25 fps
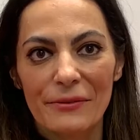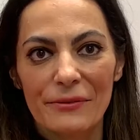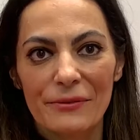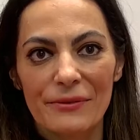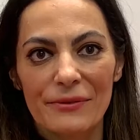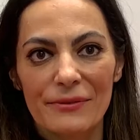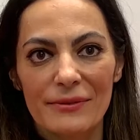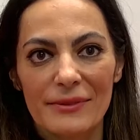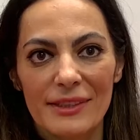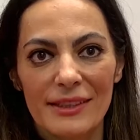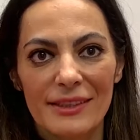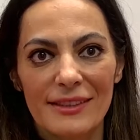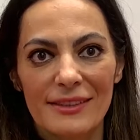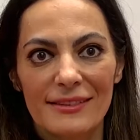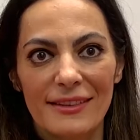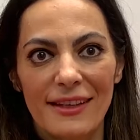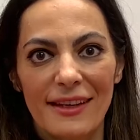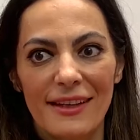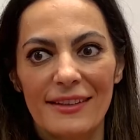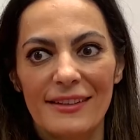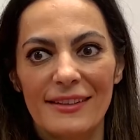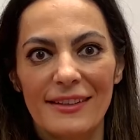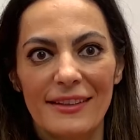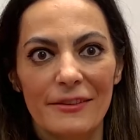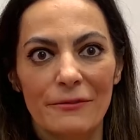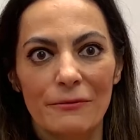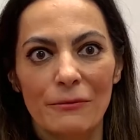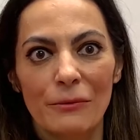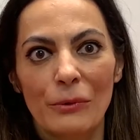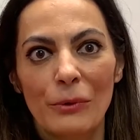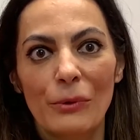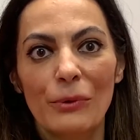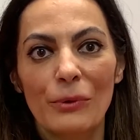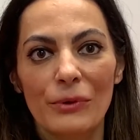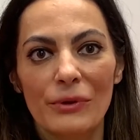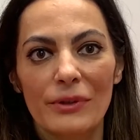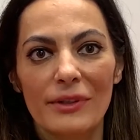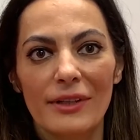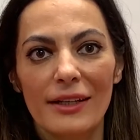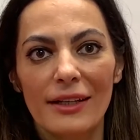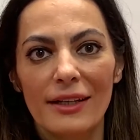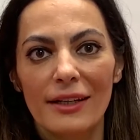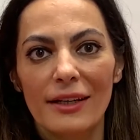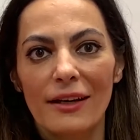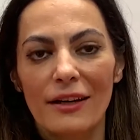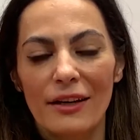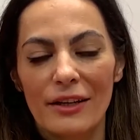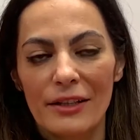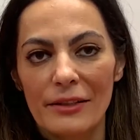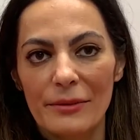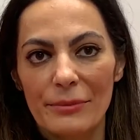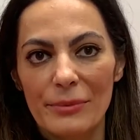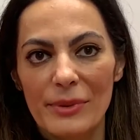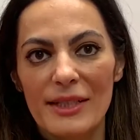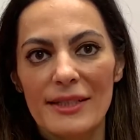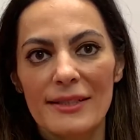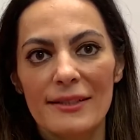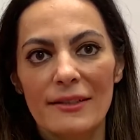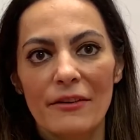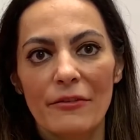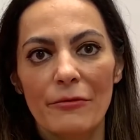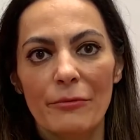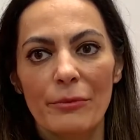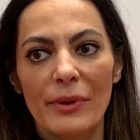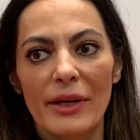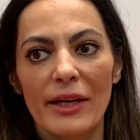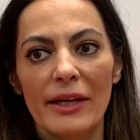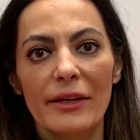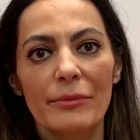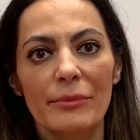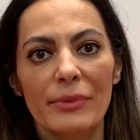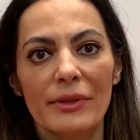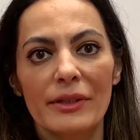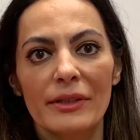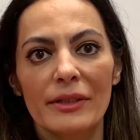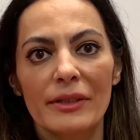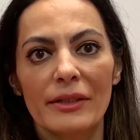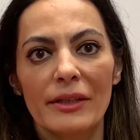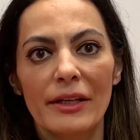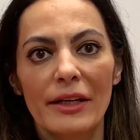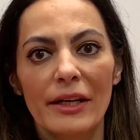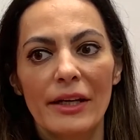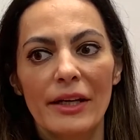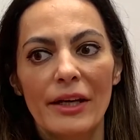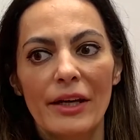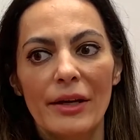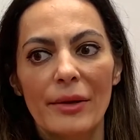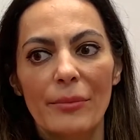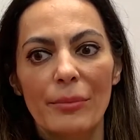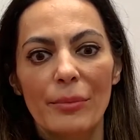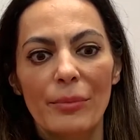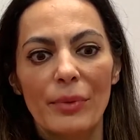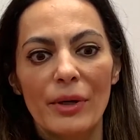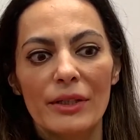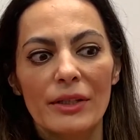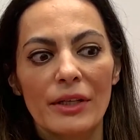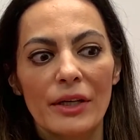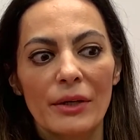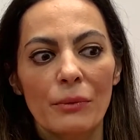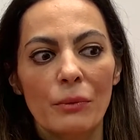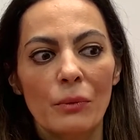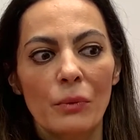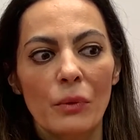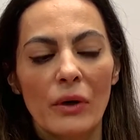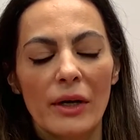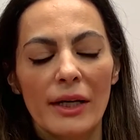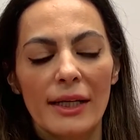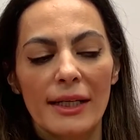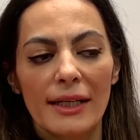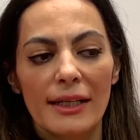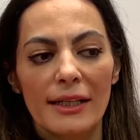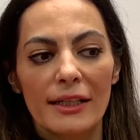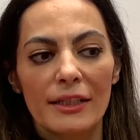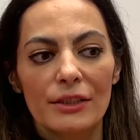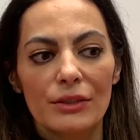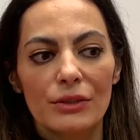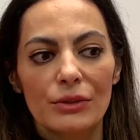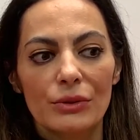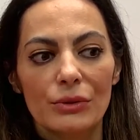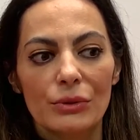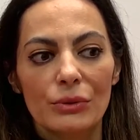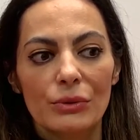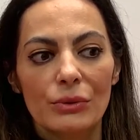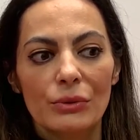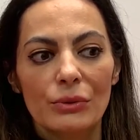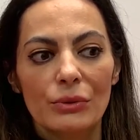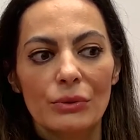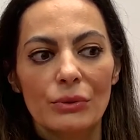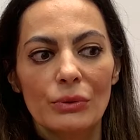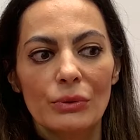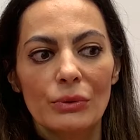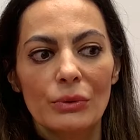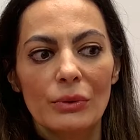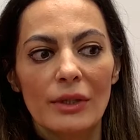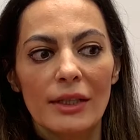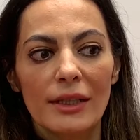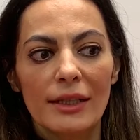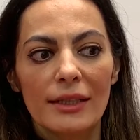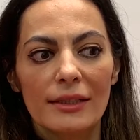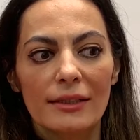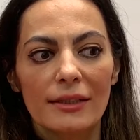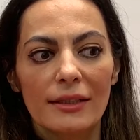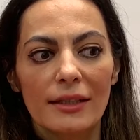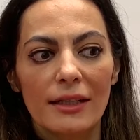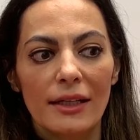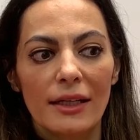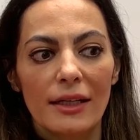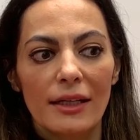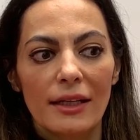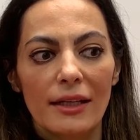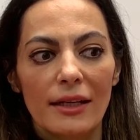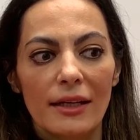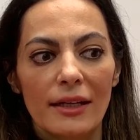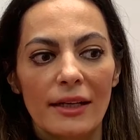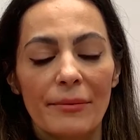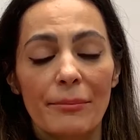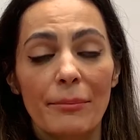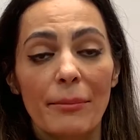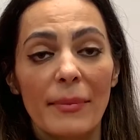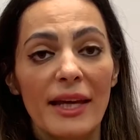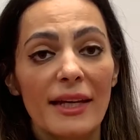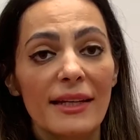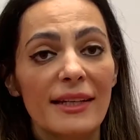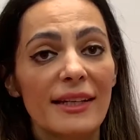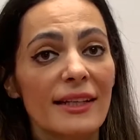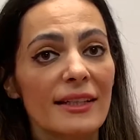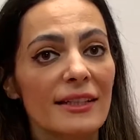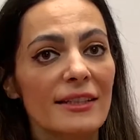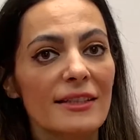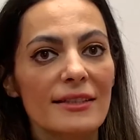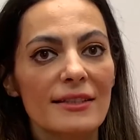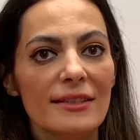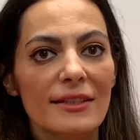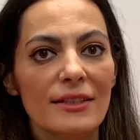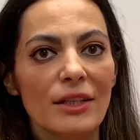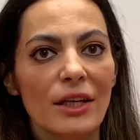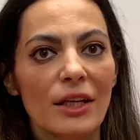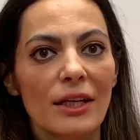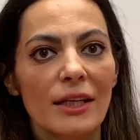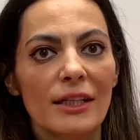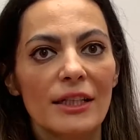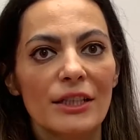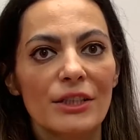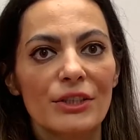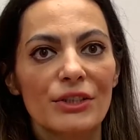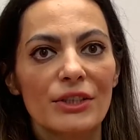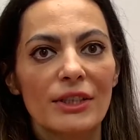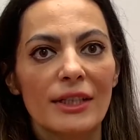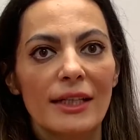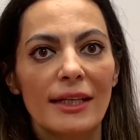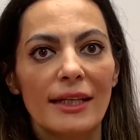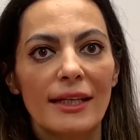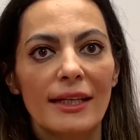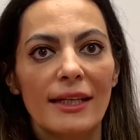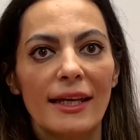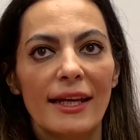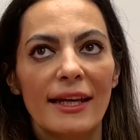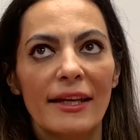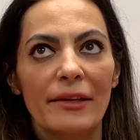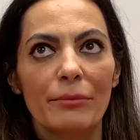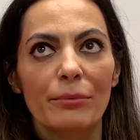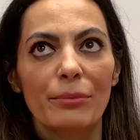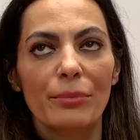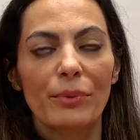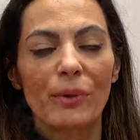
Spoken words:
of dictated word on a piece of paper, but I wanted to like make an installation and